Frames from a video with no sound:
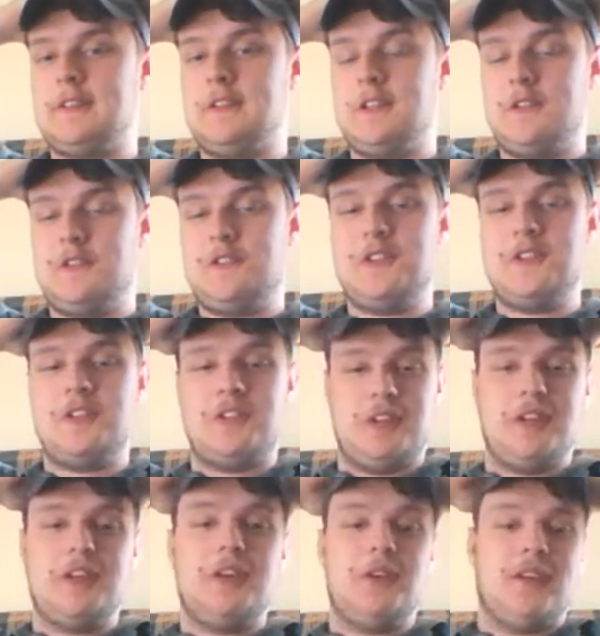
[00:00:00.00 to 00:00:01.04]
You should do
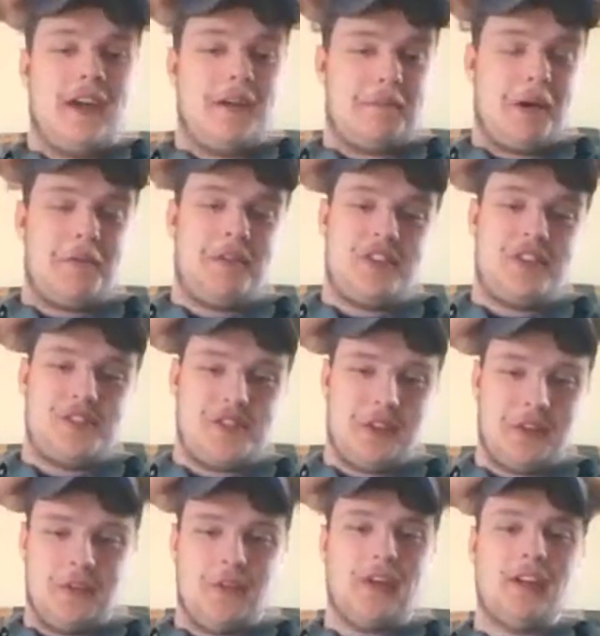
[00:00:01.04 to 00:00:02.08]
that. Mom says she'll do
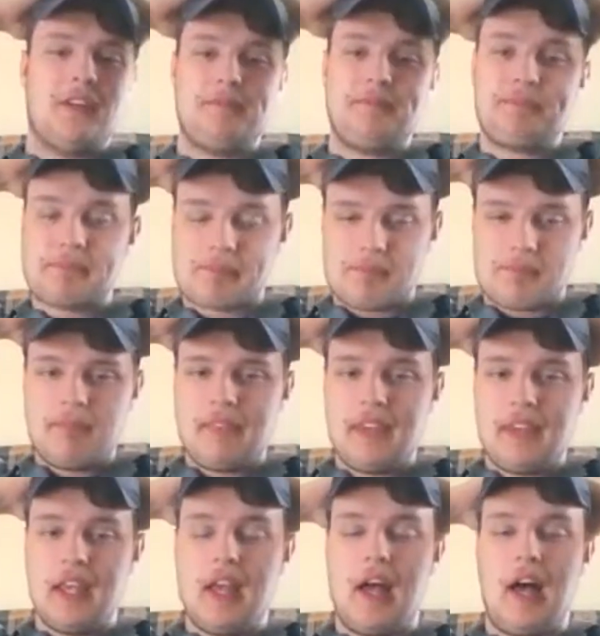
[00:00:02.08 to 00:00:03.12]
it.
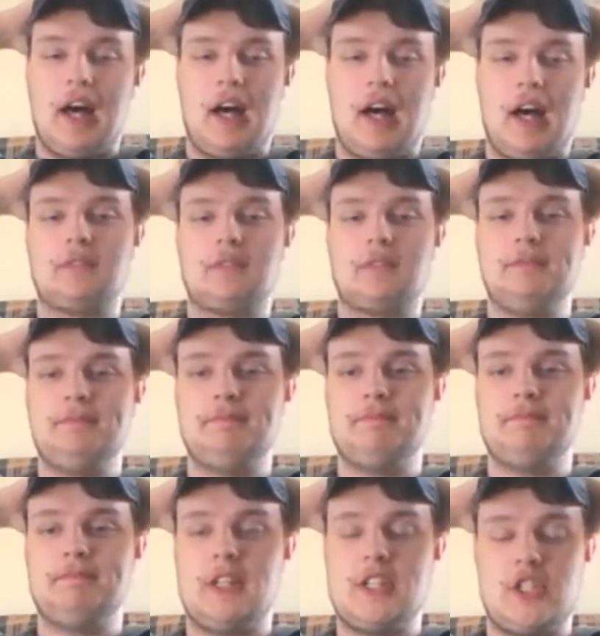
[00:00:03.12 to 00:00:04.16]

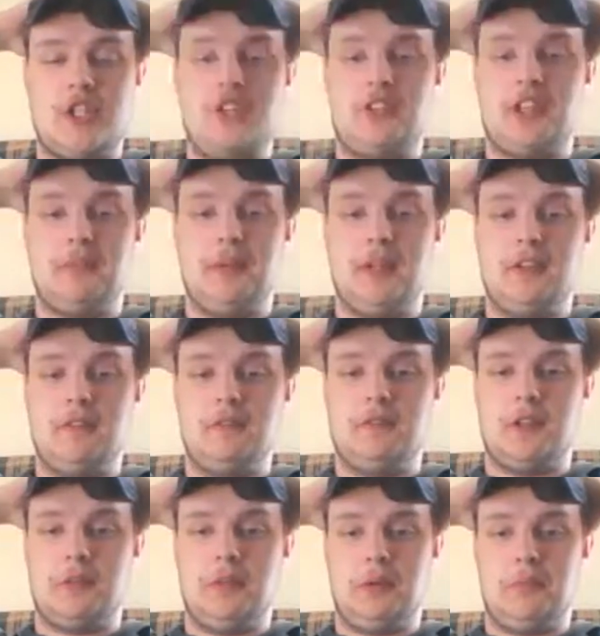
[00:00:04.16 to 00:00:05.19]
Because she's going to be
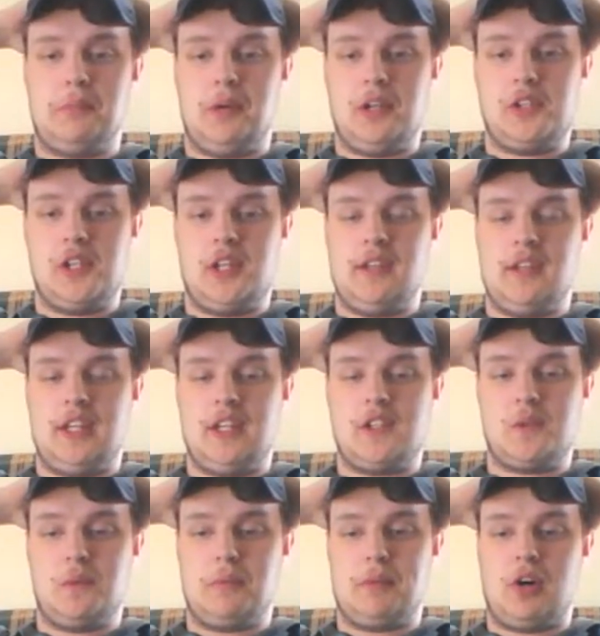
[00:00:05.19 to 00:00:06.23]
filming a bunch of in the kitchen with
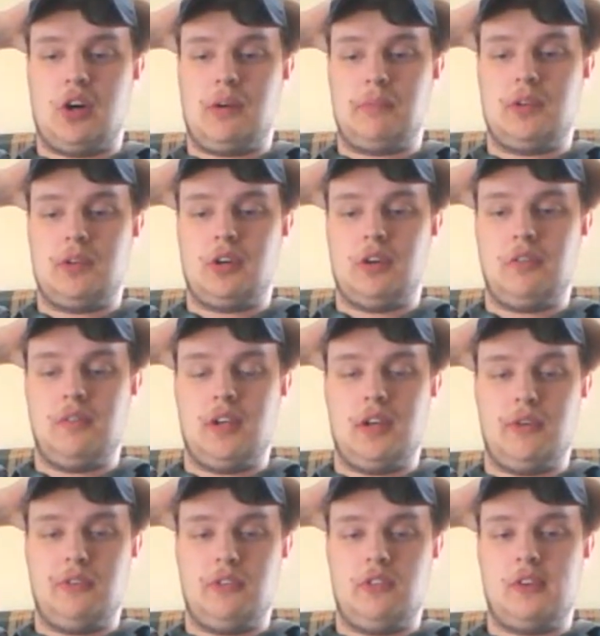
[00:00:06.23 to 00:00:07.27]
Mom, cooking videos and
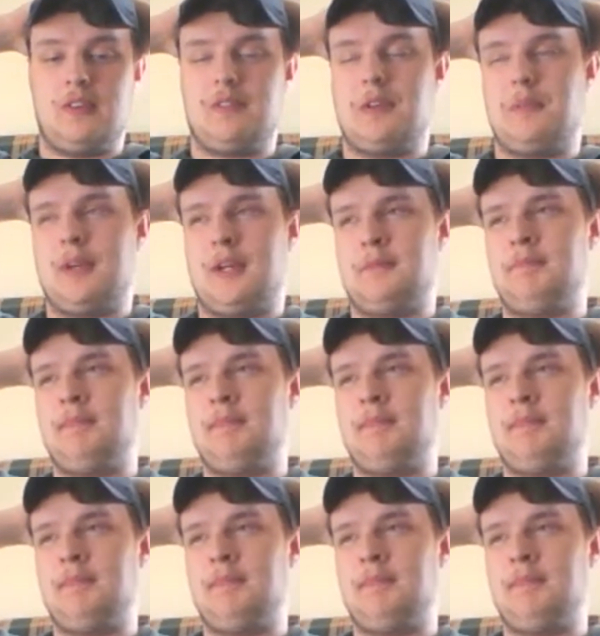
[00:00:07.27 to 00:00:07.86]
stuff coming up.